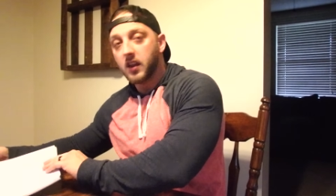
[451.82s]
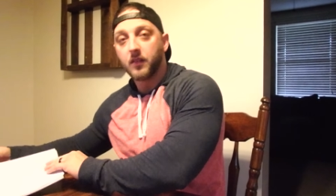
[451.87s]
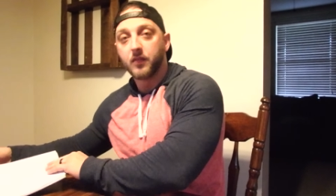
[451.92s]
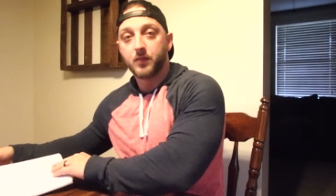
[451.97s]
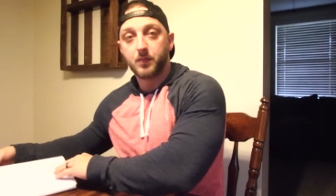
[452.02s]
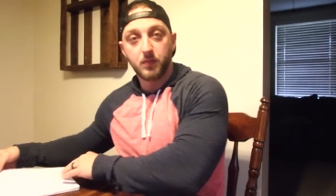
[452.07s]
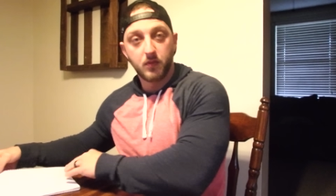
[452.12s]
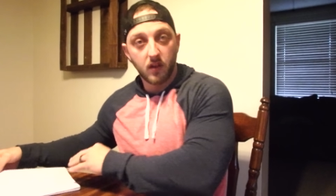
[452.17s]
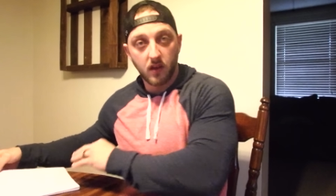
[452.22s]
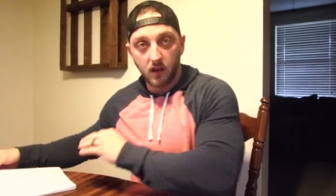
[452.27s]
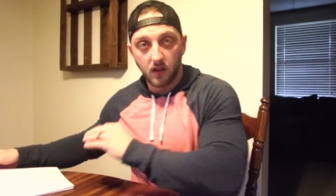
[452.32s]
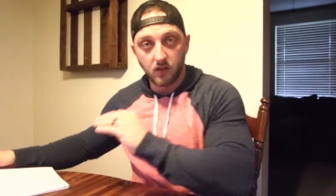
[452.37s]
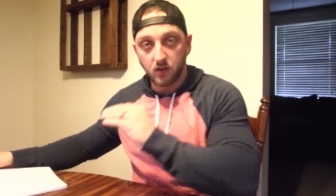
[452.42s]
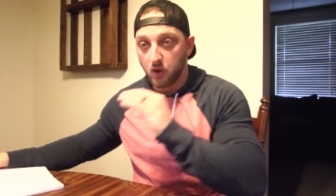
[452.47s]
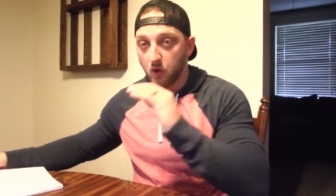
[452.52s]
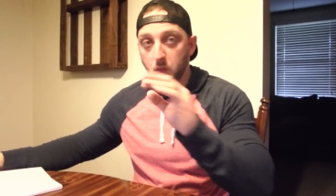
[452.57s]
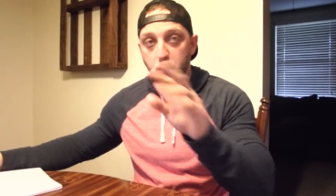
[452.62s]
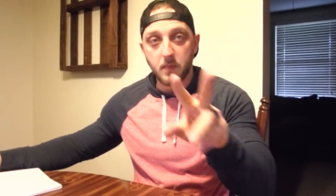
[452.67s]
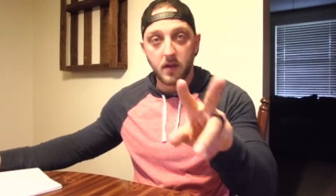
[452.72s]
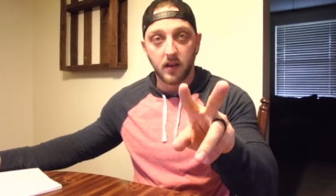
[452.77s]
it
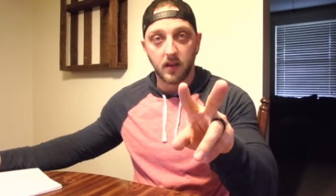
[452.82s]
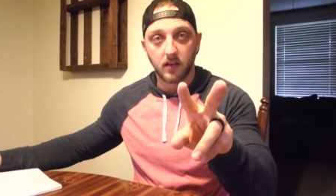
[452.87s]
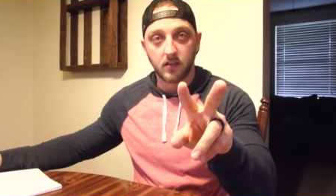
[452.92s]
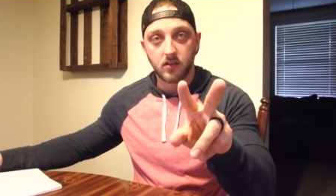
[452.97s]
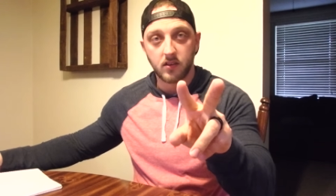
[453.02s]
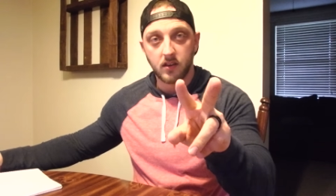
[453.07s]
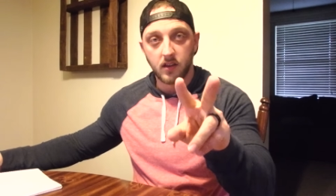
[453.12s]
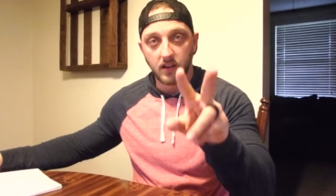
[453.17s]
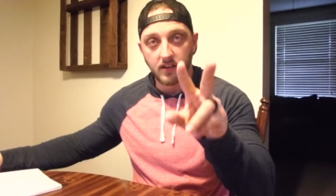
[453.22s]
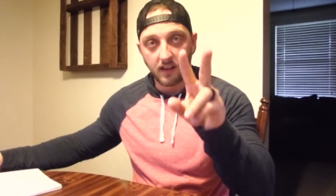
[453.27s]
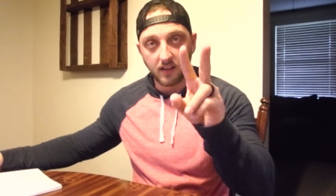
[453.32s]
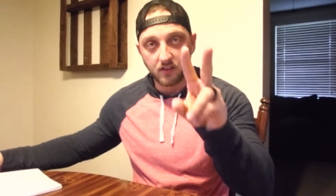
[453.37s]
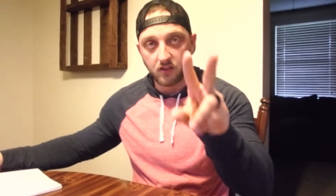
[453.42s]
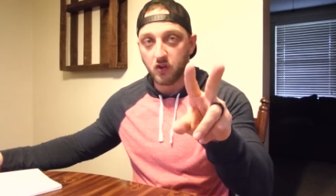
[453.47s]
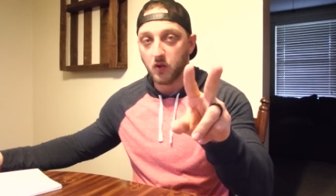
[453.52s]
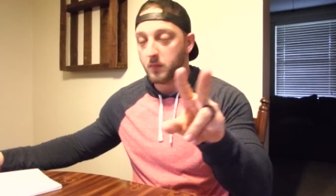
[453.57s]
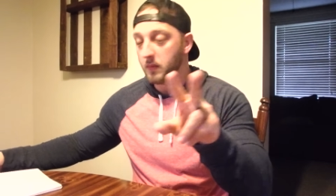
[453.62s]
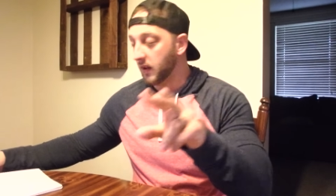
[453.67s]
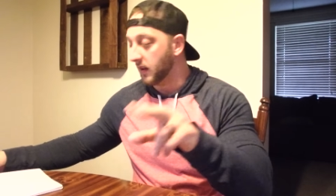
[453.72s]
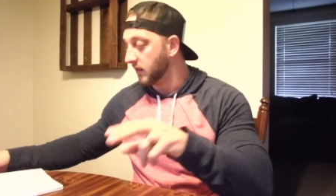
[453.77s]
2 minutes, it takes
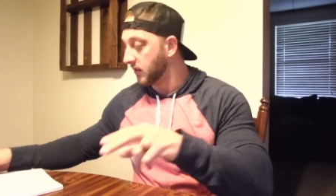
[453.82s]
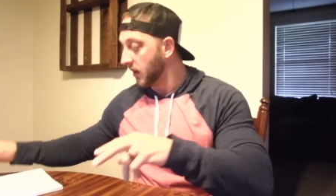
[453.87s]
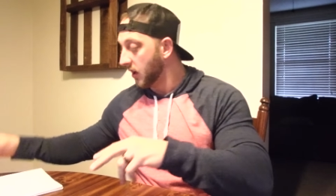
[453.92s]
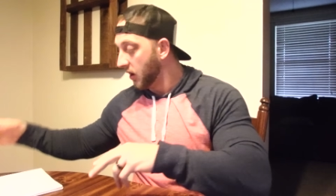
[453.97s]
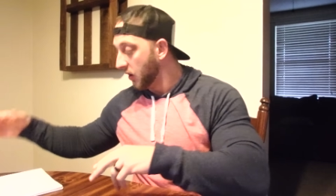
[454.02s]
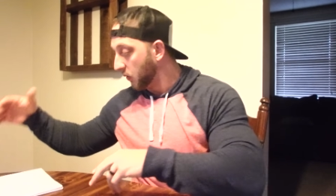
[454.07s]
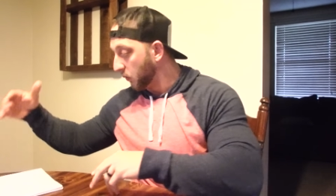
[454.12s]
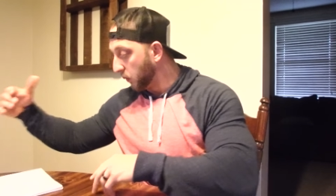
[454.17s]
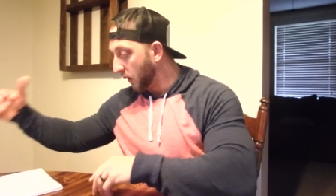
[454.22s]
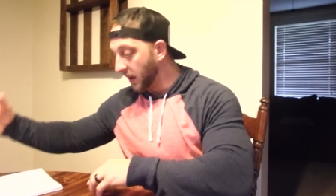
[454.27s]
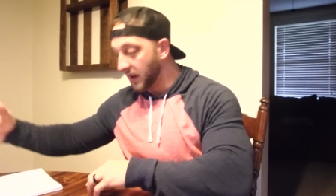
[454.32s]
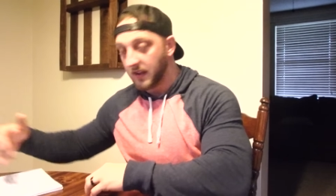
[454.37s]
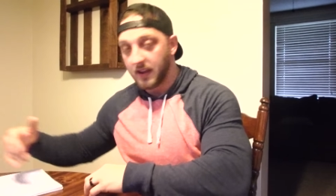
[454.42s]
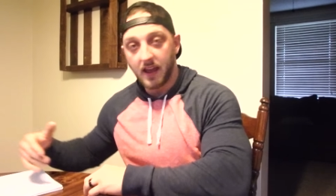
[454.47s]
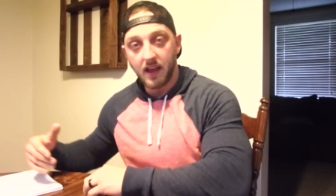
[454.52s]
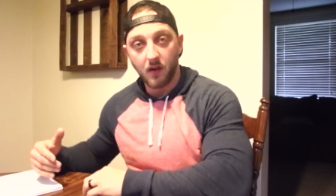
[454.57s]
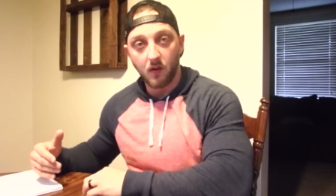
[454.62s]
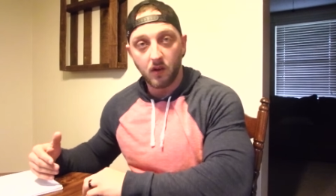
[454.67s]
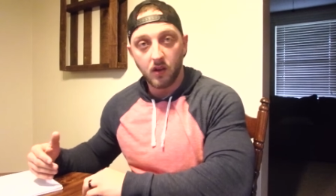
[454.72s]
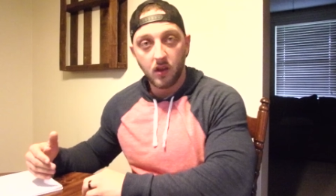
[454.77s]
2 minutes, write it
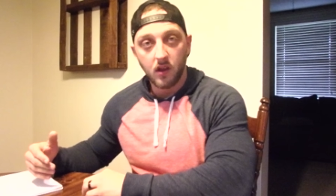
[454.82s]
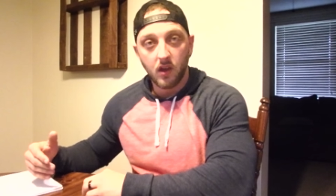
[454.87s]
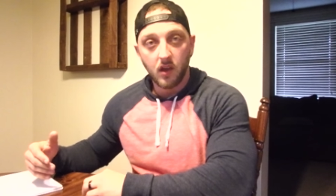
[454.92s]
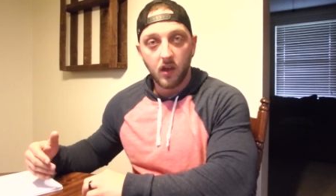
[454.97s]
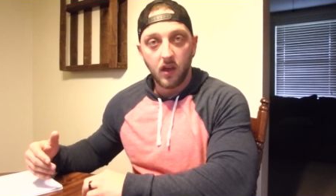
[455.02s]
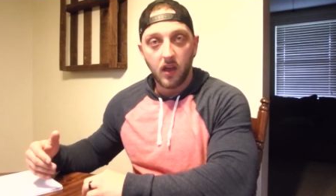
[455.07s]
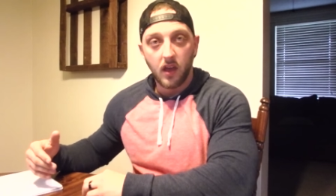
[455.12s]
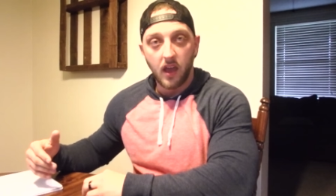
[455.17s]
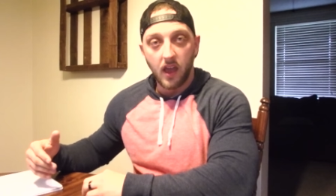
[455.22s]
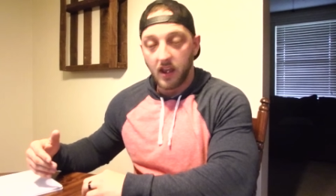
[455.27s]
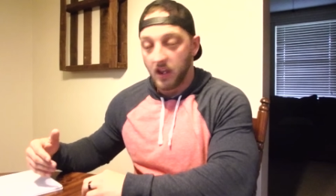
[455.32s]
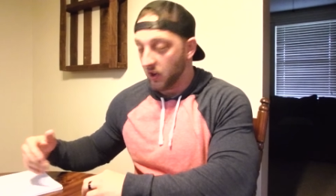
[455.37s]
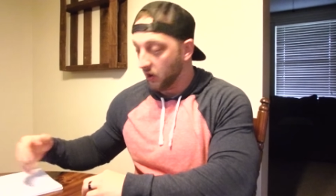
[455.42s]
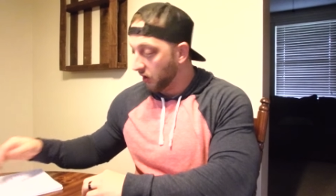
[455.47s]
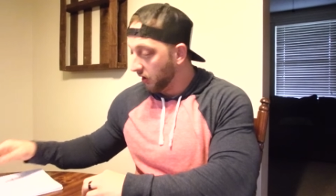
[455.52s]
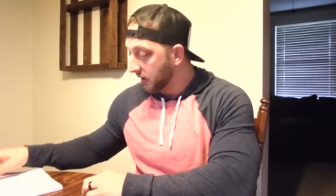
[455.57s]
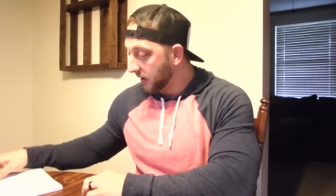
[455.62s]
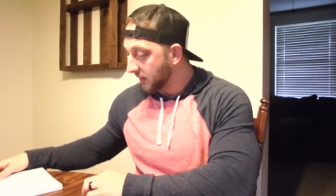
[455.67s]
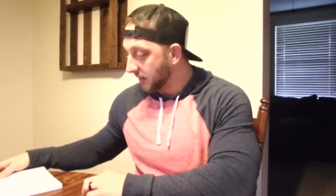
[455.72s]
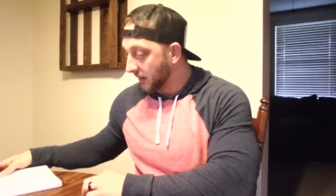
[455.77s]
down. And then
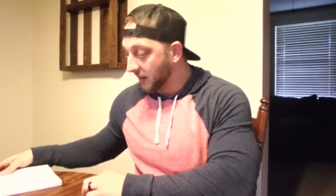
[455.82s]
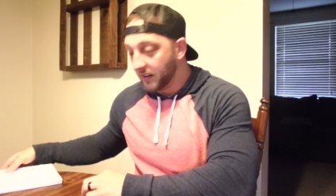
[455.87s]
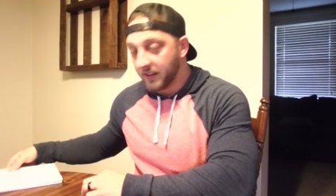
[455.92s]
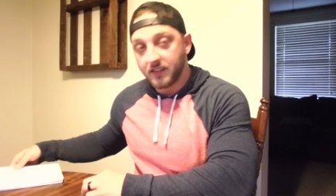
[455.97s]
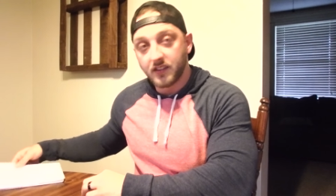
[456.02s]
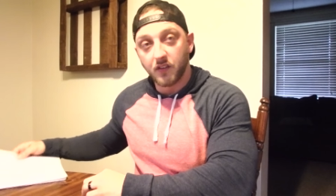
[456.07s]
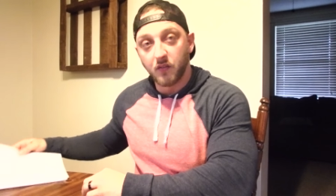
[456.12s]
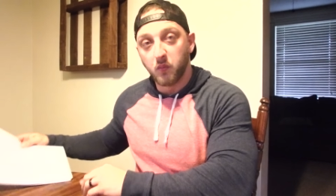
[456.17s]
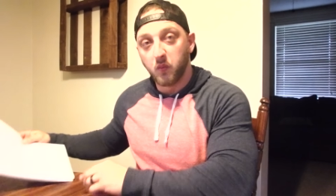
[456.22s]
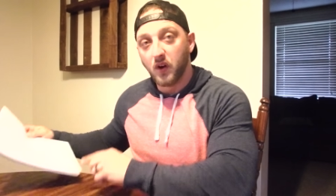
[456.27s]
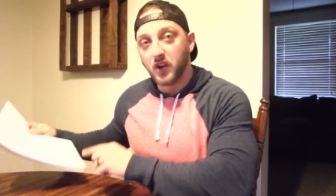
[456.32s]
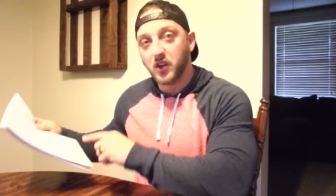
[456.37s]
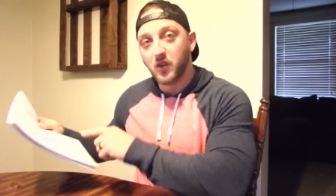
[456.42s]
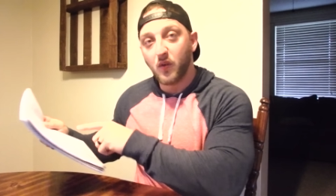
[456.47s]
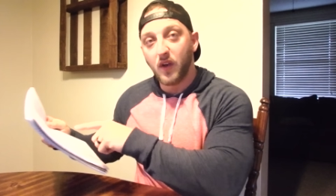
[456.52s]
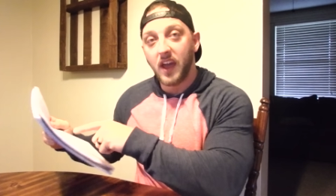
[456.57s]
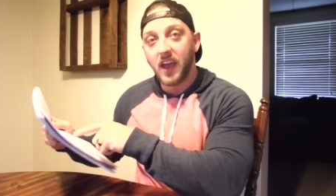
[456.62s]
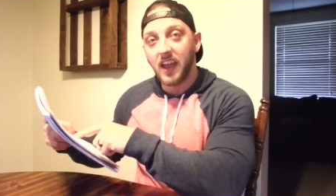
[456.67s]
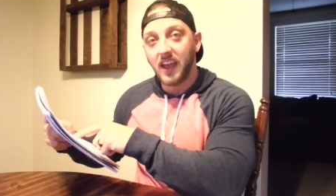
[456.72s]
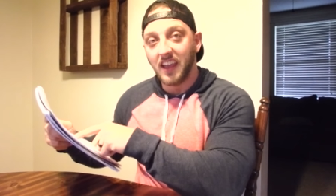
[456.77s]
look at the list of what
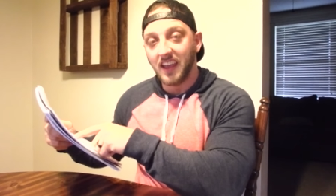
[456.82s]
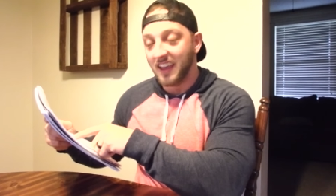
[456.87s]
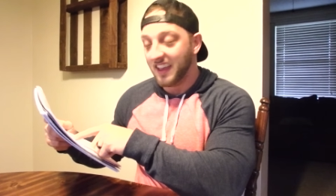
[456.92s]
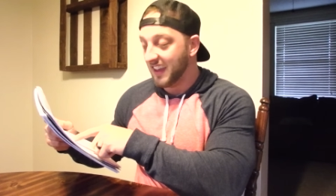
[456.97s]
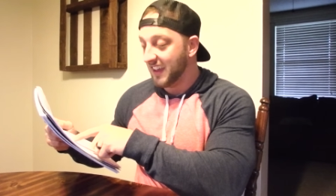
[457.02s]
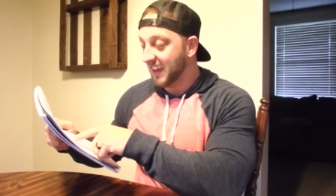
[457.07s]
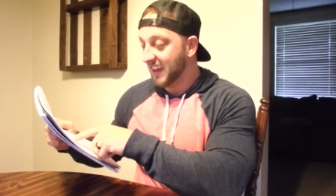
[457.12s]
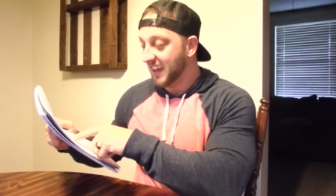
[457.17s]
you hate.